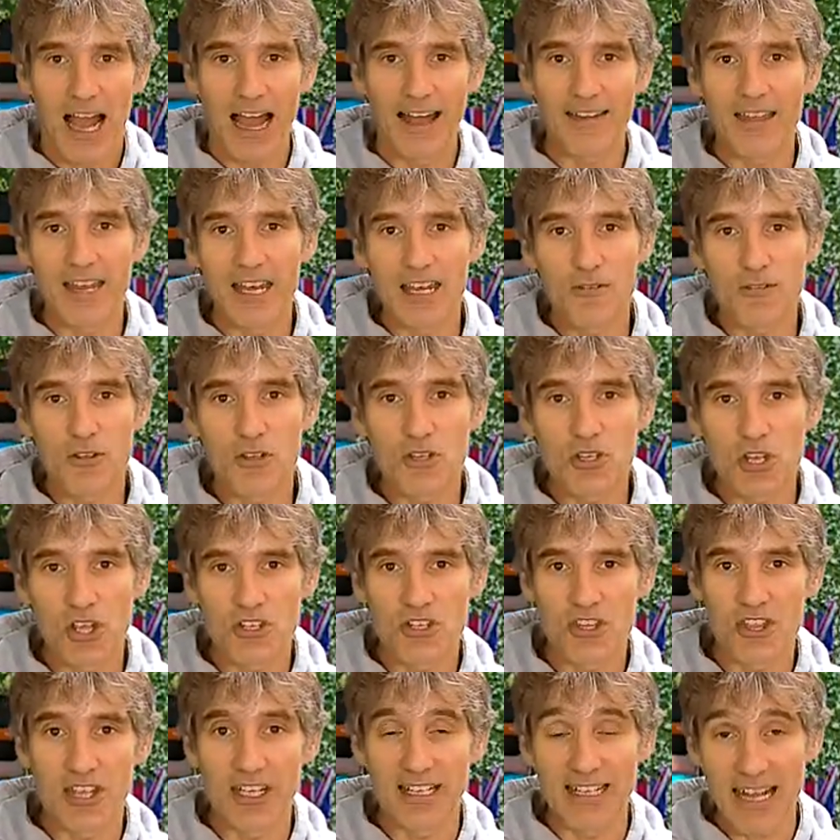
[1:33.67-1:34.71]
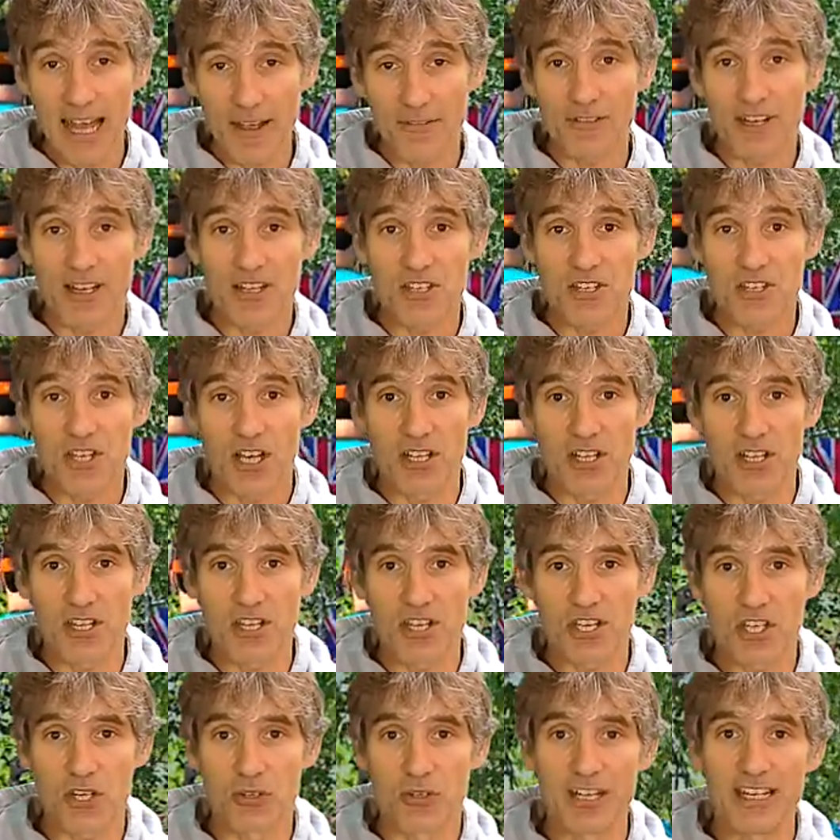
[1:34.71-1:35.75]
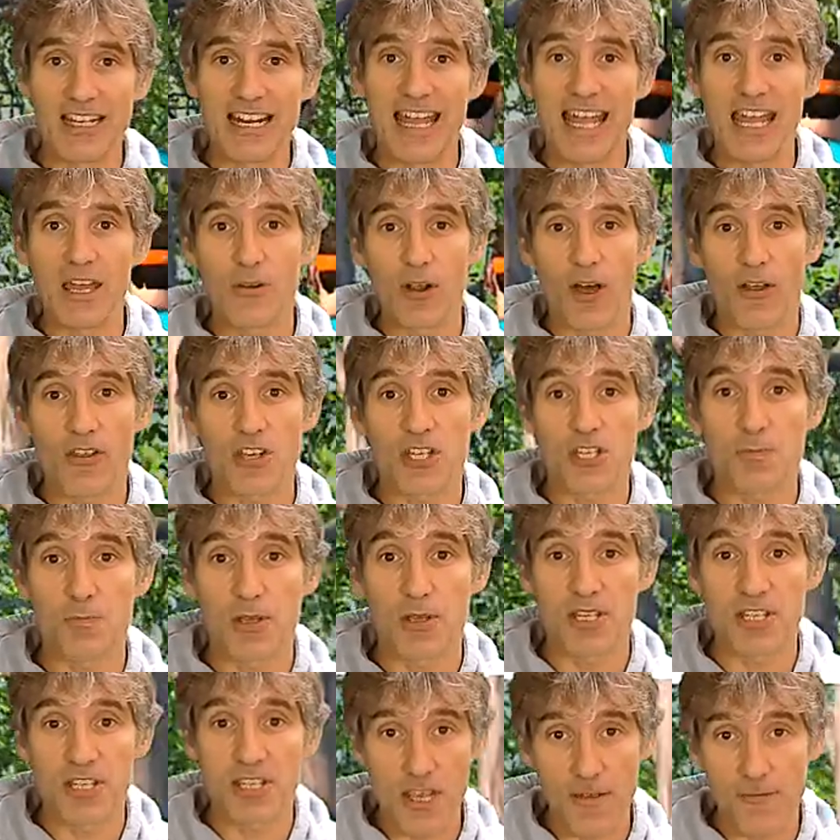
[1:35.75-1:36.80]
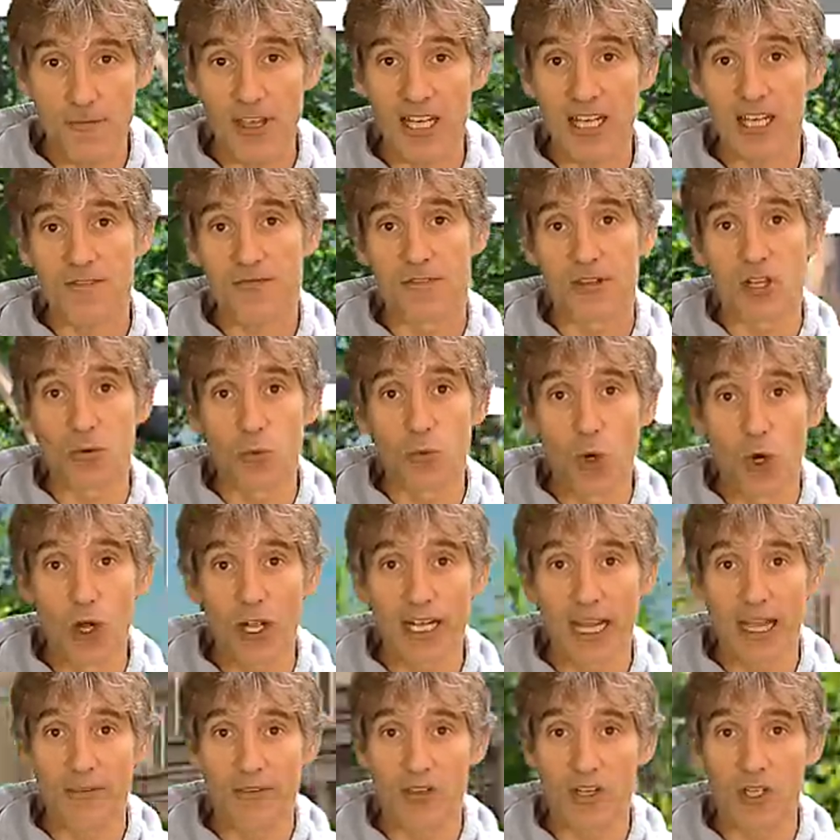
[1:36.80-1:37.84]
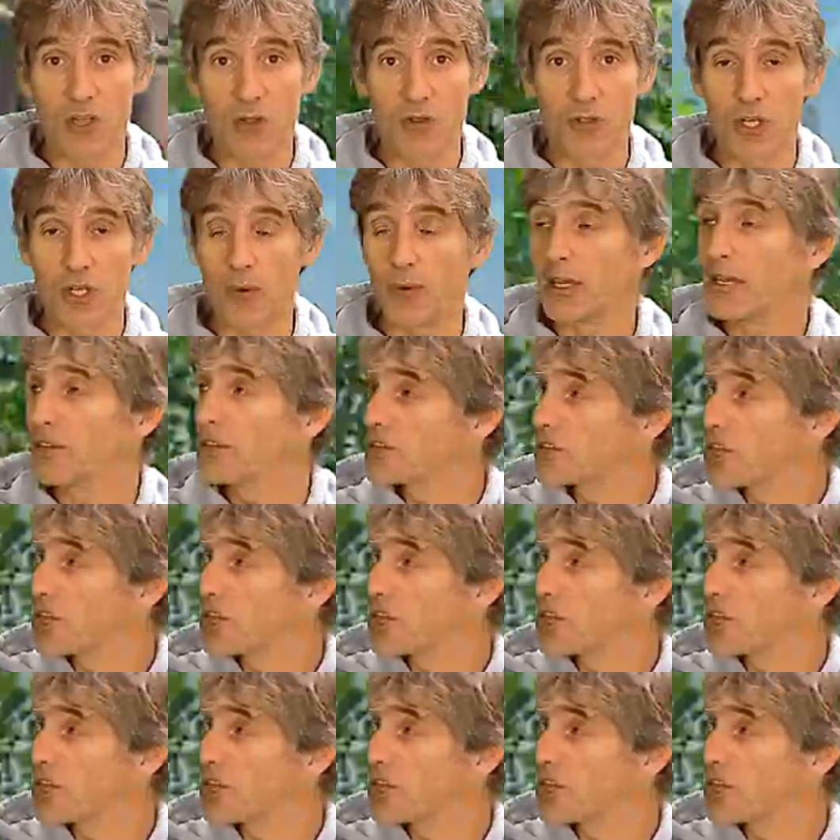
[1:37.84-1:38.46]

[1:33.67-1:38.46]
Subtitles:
And then if you turn to the left-hand side of the screen, here are the specifics for the workout that you're doing.